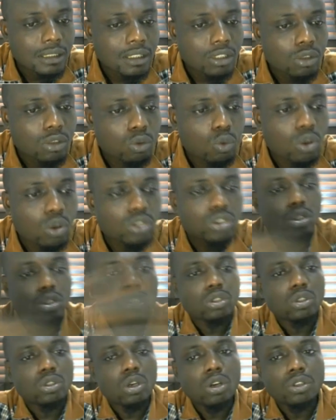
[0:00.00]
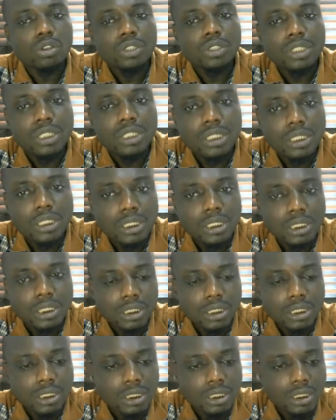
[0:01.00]
once you're done reading
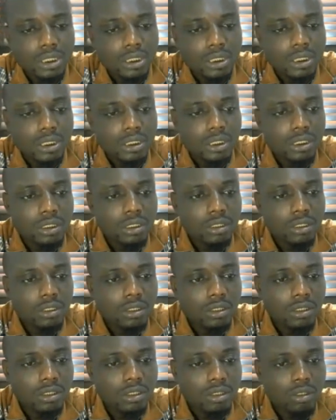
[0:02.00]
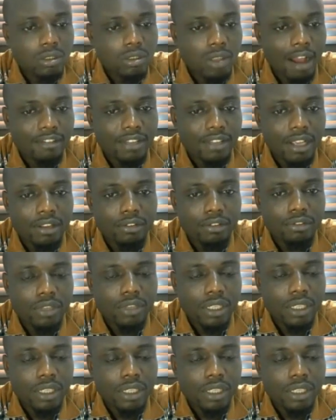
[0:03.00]
this, after you've taken